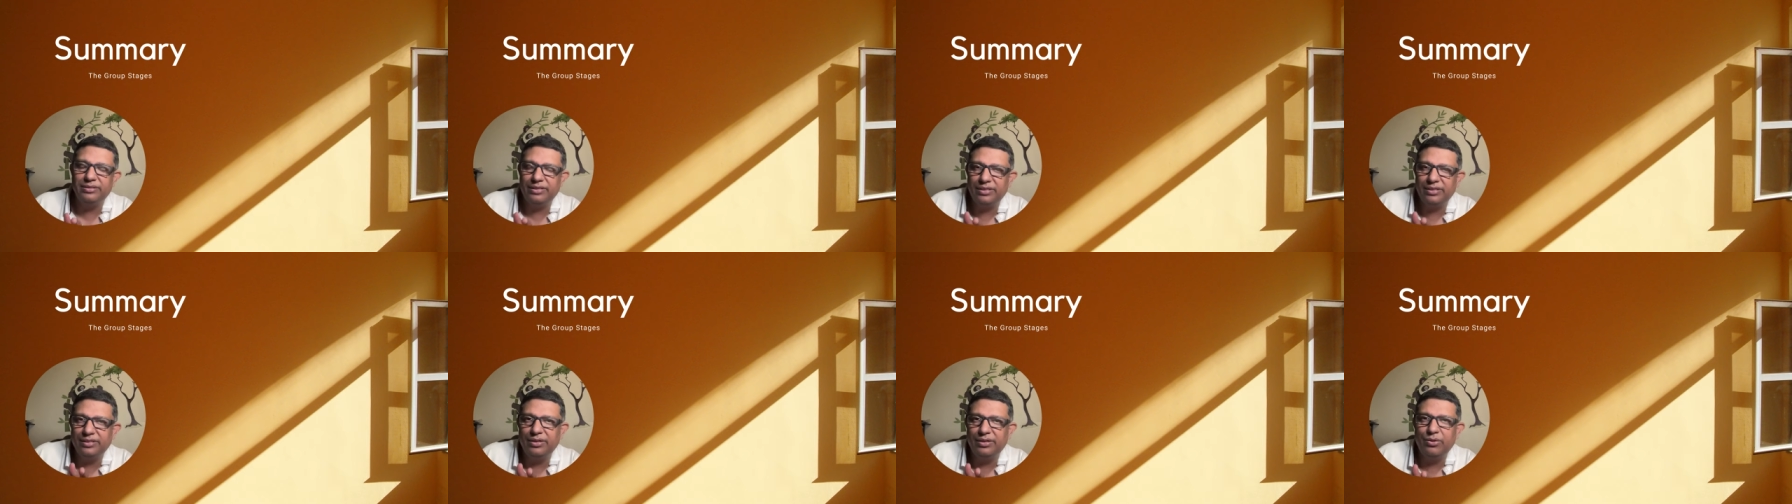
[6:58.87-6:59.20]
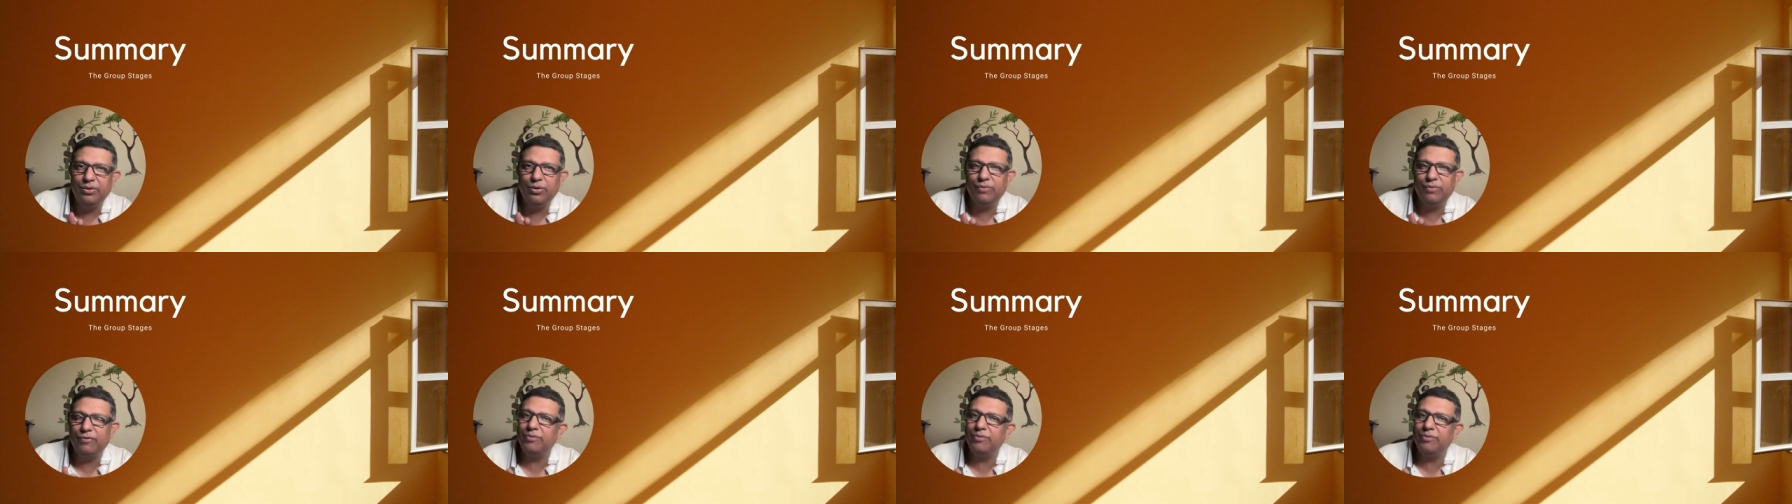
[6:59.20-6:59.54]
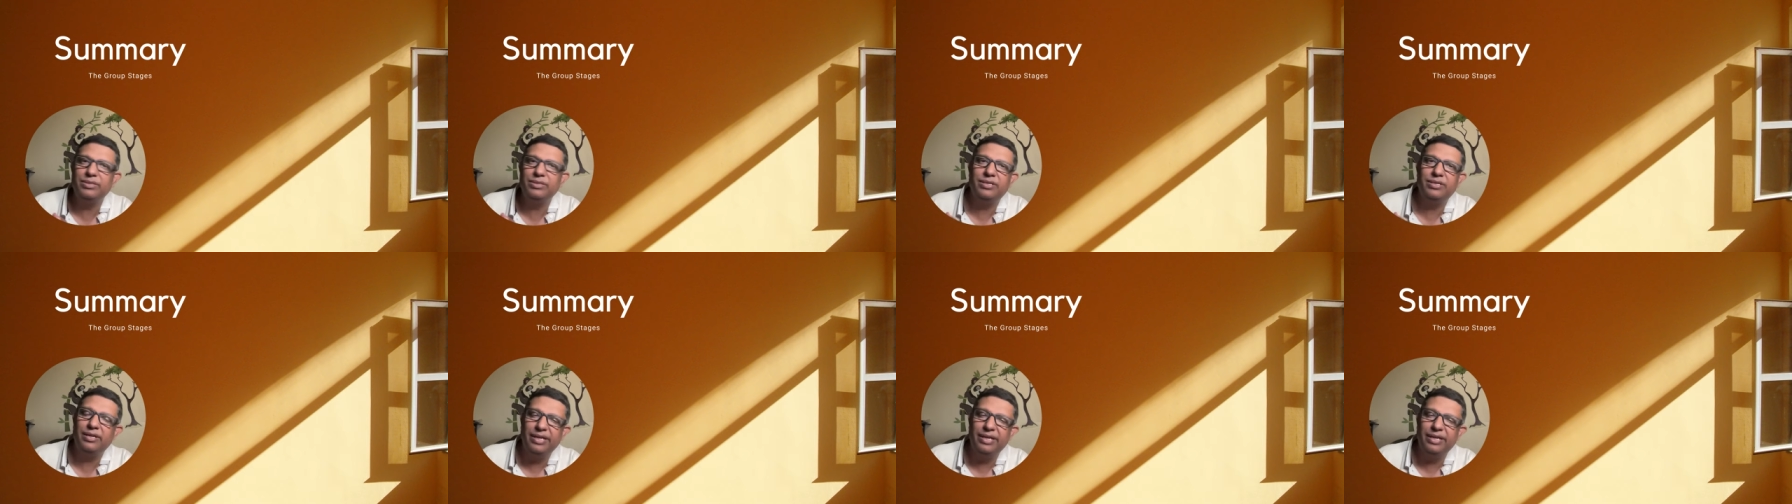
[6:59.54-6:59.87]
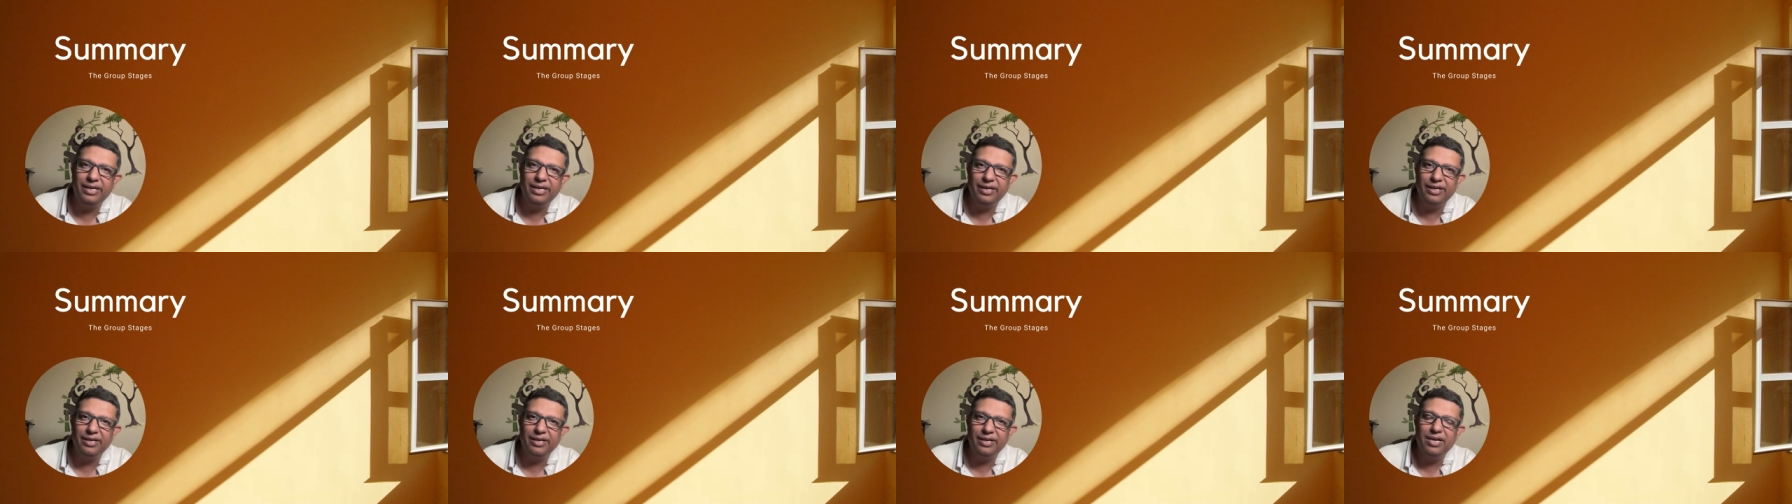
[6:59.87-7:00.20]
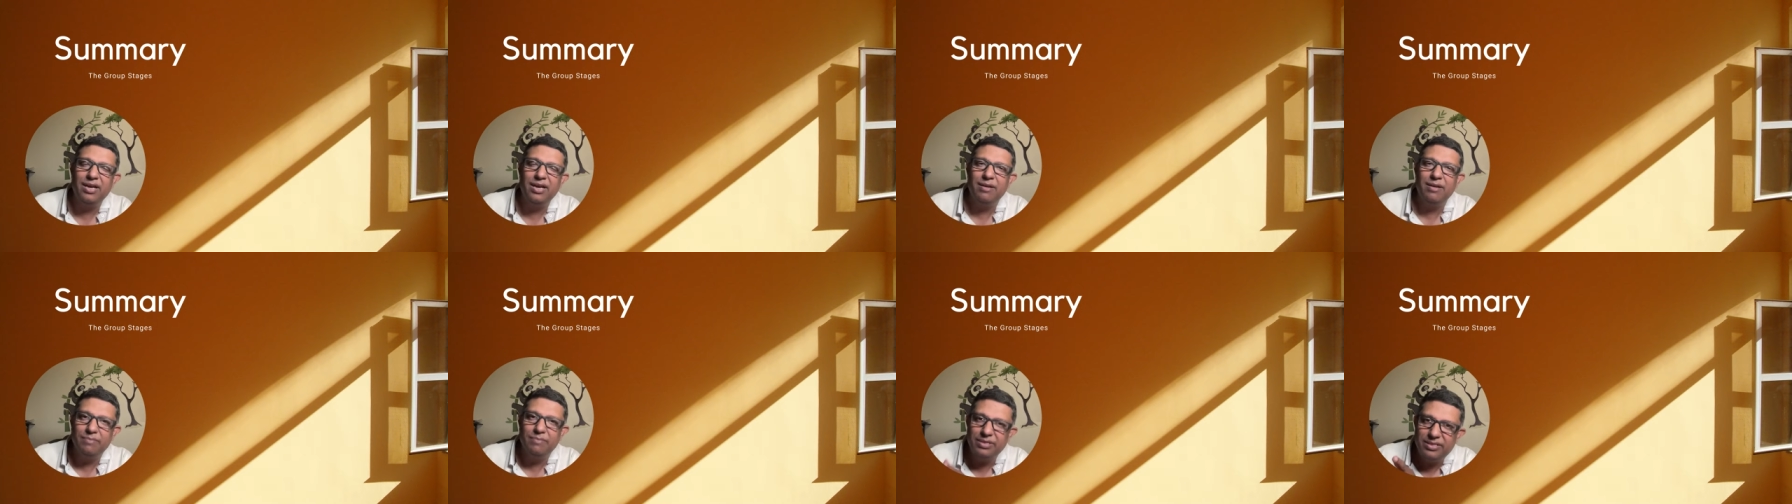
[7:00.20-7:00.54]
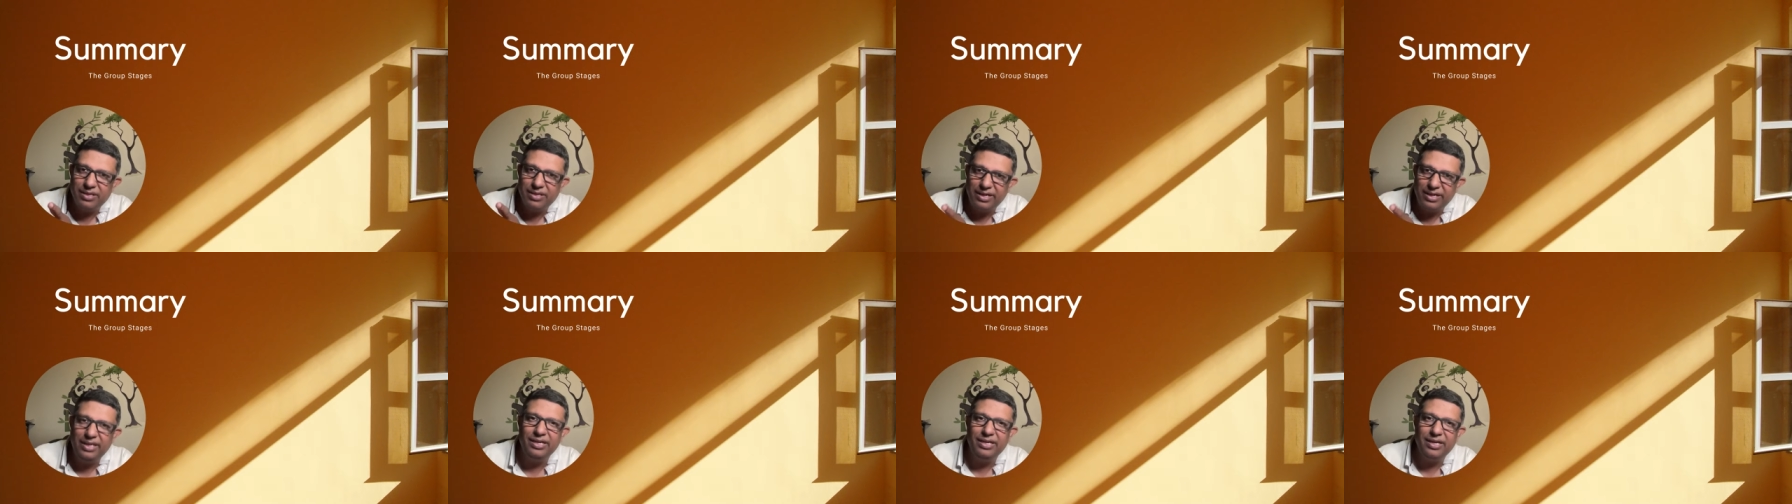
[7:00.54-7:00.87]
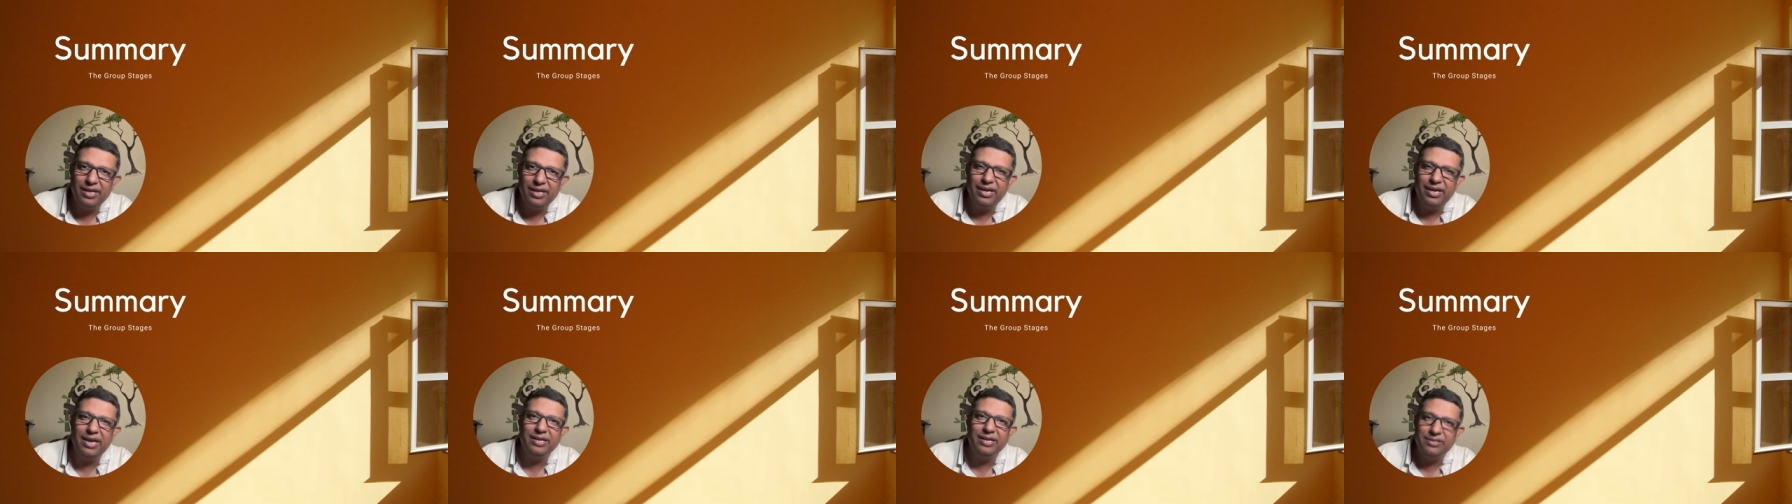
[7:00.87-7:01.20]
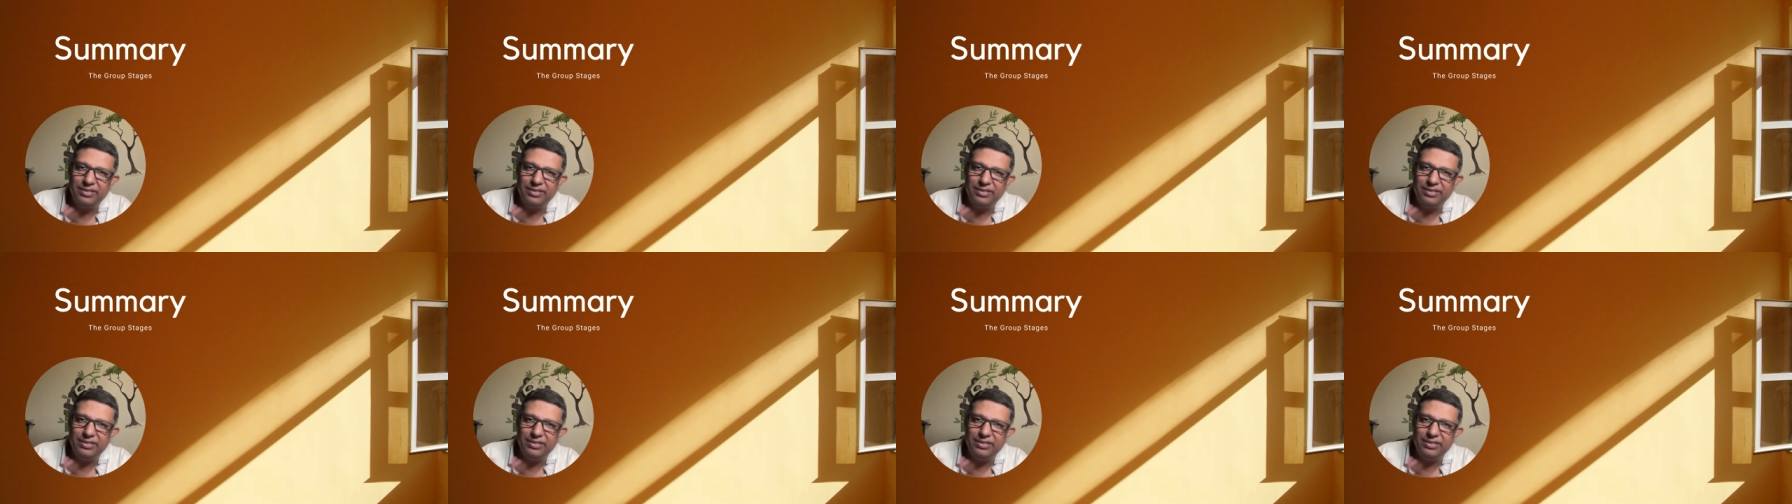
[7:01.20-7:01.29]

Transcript: shut the door for Mr. DK. Mr. DK